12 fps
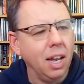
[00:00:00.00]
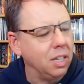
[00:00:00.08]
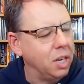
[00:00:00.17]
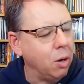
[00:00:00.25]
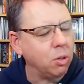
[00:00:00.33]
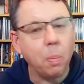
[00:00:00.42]

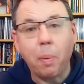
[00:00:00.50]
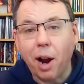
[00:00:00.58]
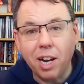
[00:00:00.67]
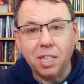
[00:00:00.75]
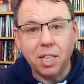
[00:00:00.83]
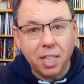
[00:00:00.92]
it's no
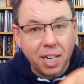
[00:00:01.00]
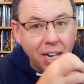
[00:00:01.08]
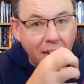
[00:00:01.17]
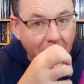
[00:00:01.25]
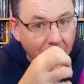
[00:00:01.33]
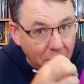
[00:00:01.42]
surprise that they
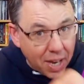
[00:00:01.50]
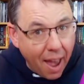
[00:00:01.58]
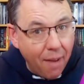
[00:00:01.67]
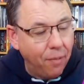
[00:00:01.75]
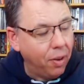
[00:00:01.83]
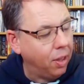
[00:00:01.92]
didn't give us
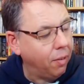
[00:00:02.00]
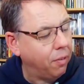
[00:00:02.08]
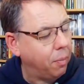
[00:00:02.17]
everything